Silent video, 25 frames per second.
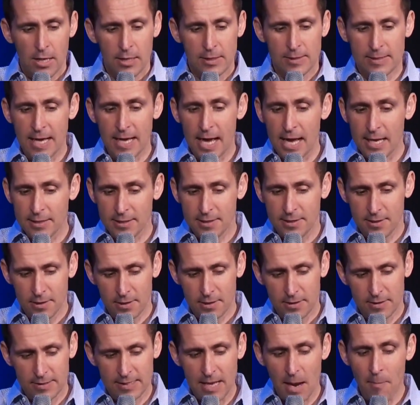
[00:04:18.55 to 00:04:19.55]
says
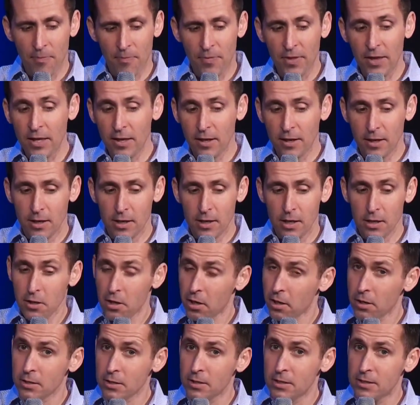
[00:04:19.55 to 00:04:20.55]
something a
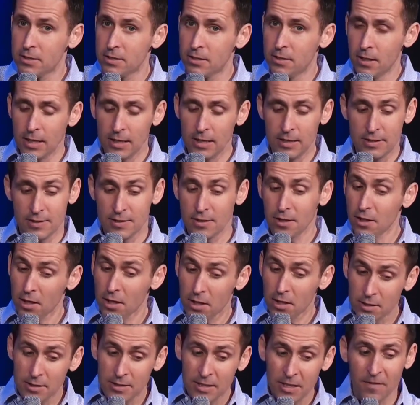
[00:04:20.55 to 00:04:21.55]

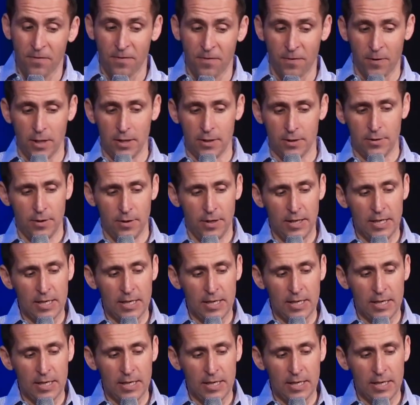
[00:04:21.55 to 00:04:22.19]
little different.